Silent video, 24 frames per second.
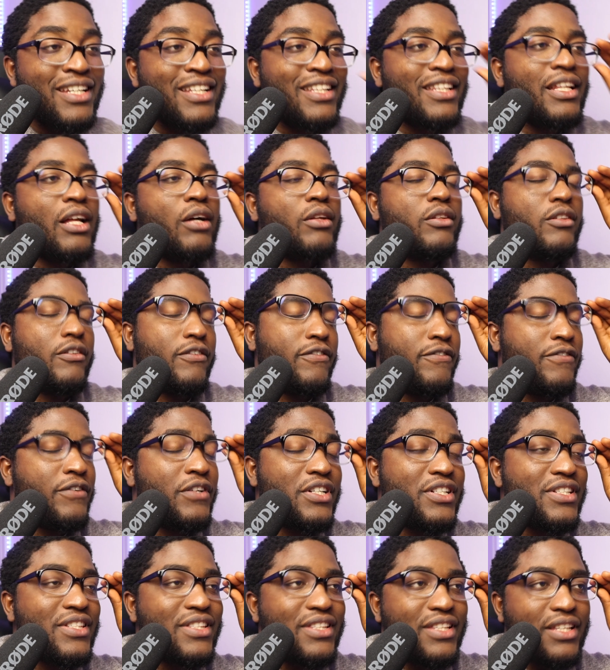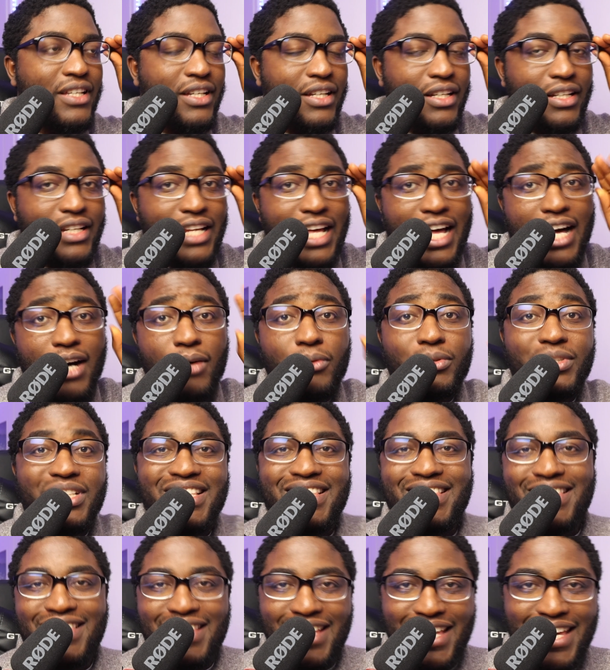Now, the first thing I would
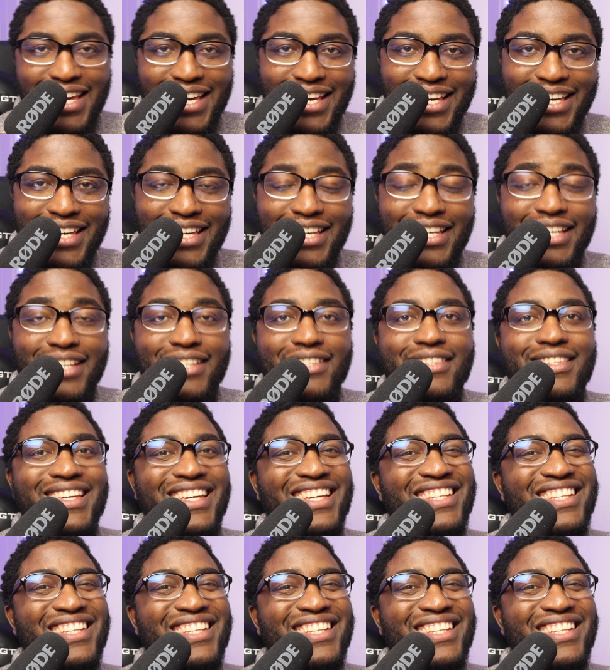say is